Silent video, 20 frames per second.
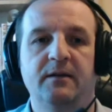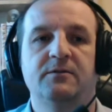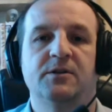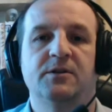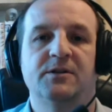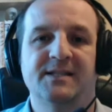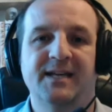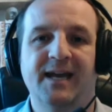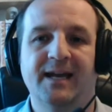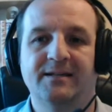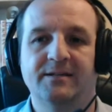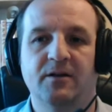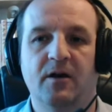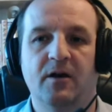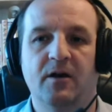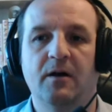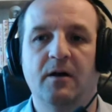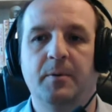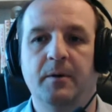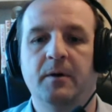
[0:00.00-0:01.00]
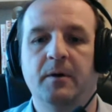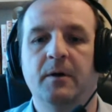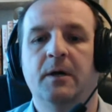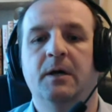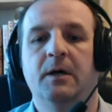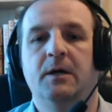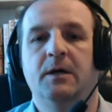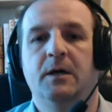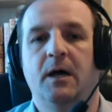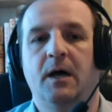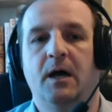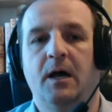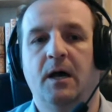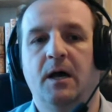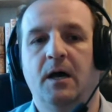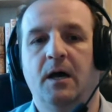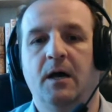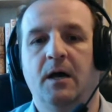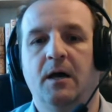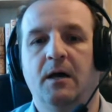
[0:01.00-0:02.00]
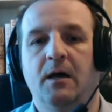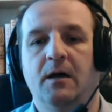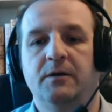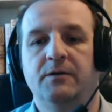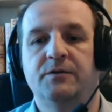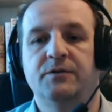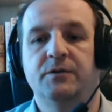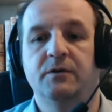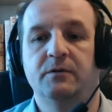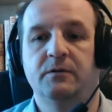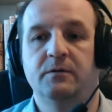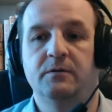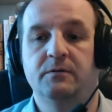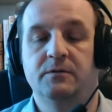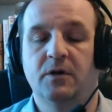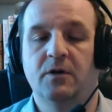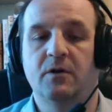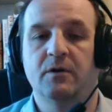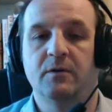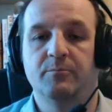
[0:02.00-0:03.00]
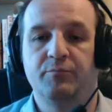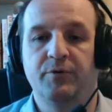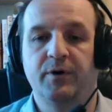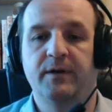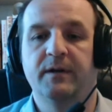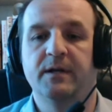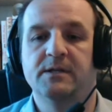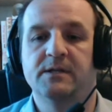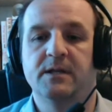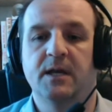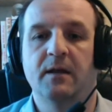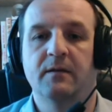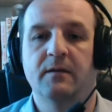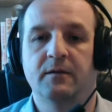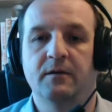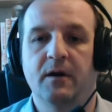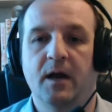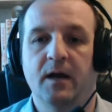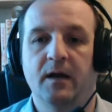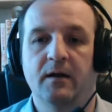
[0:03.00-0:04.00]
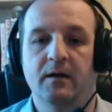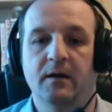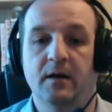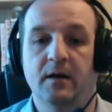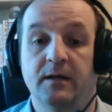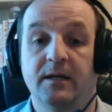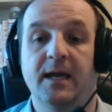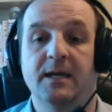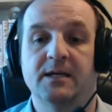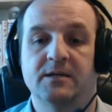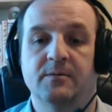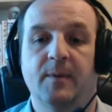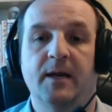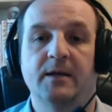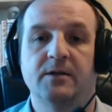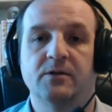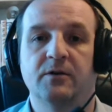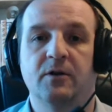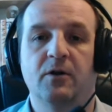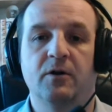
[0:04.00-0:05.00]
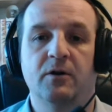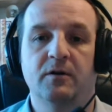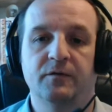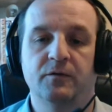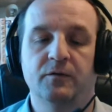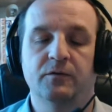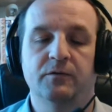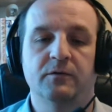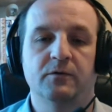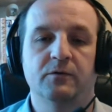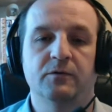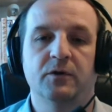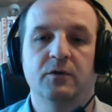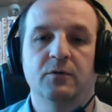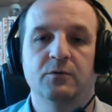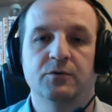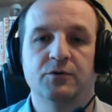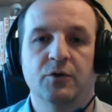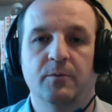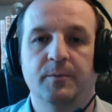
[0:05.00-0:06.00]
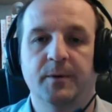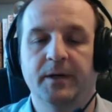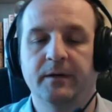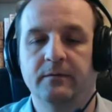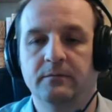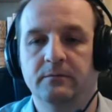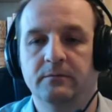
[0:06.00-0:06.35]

to set up to kind of bring these together and get some ads live on Google Shopping?